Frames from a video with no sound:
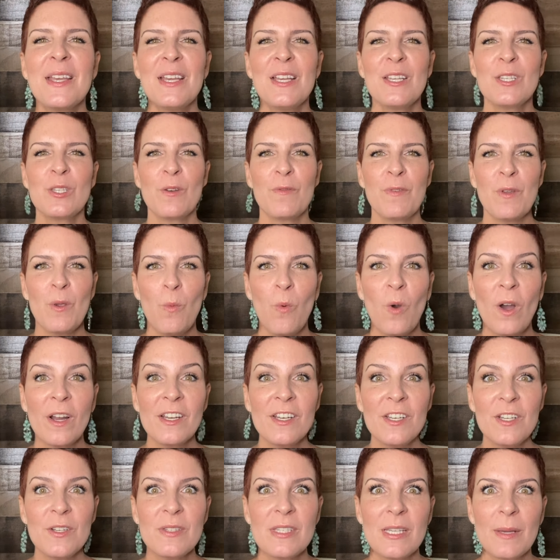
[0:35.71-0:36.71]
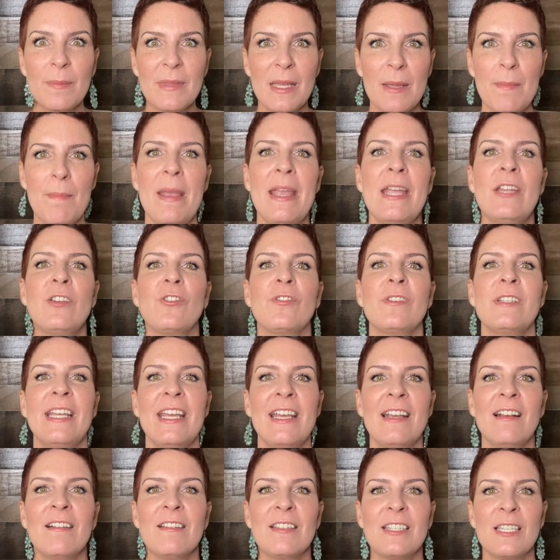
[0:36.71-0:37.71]
So if you want to do something major,
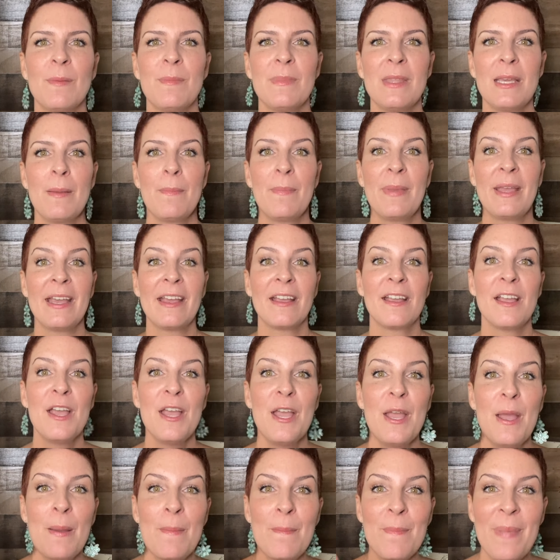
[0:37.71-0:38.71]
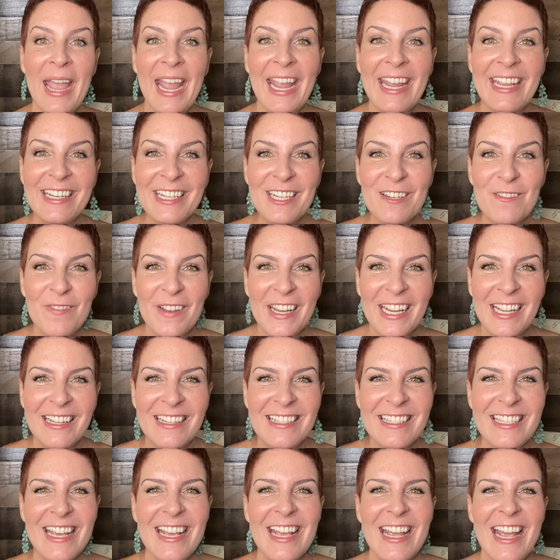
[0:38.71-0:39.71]
take on something big, pay in
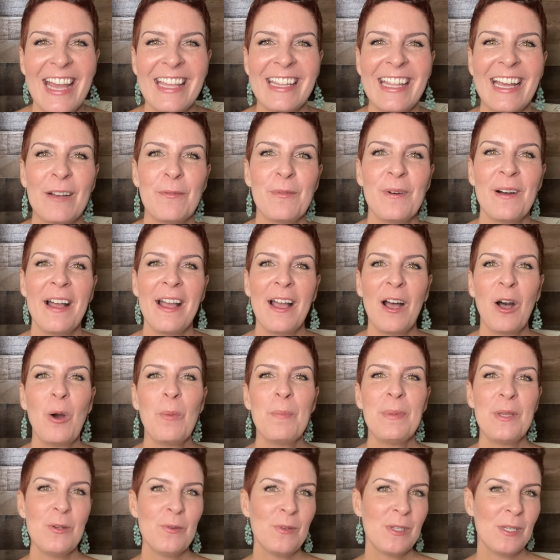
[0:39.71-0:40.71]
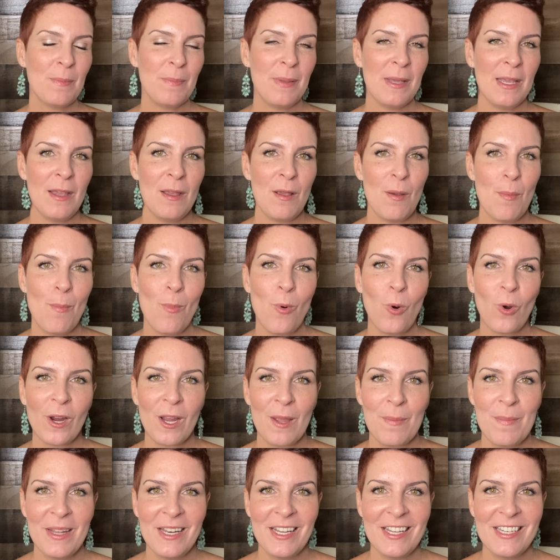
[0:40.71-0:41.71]
advance, and that will help you to be more
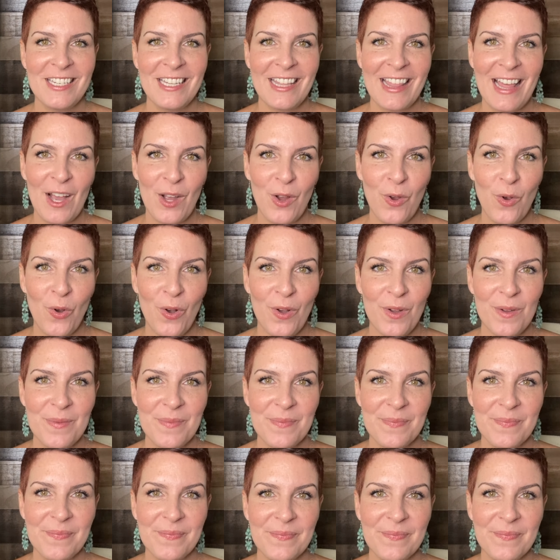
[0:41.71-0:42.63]
committed to that goal.